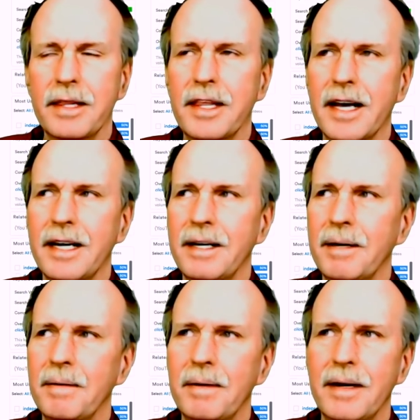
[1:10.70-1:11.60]
that
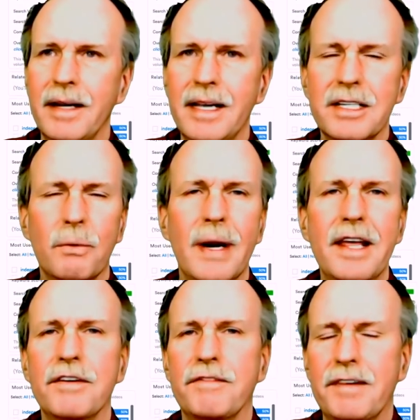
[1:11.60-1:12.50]
is a
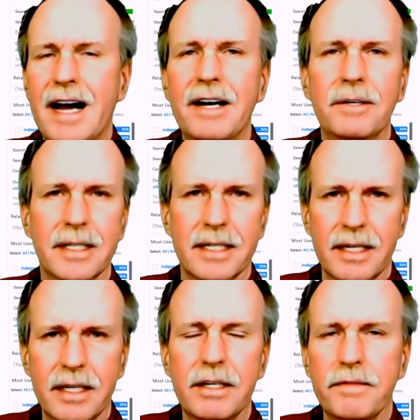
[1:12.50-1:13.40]
rather violent
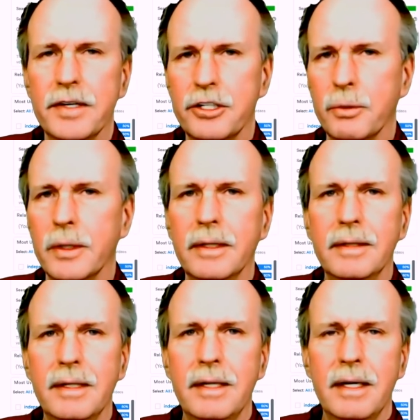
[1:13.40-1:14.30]
individual,
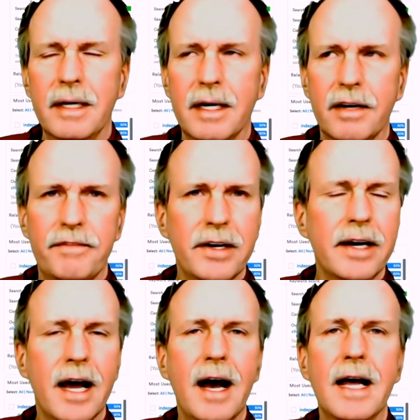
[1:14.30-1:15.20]

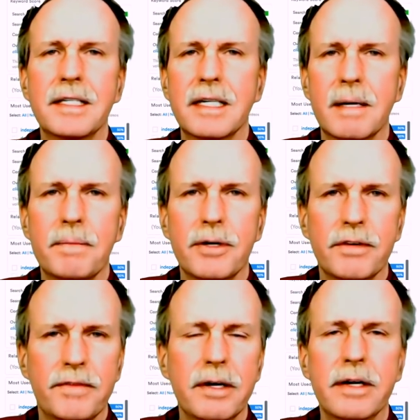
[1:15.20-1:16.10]
very
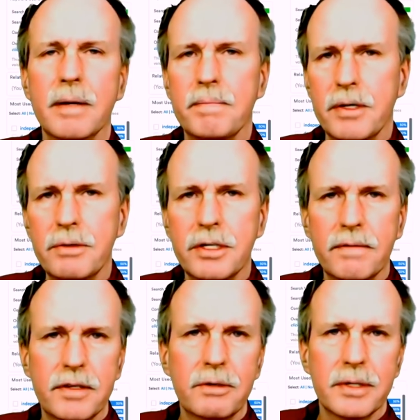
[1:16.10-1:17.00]
hot-tempered, very
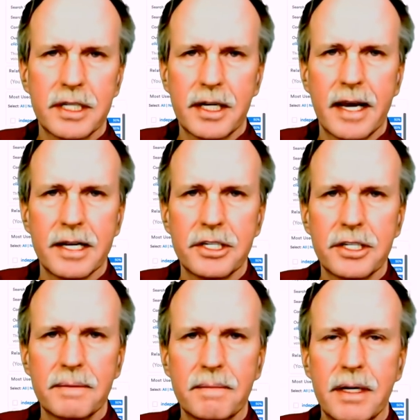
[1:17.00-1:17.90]
abusive to his guests.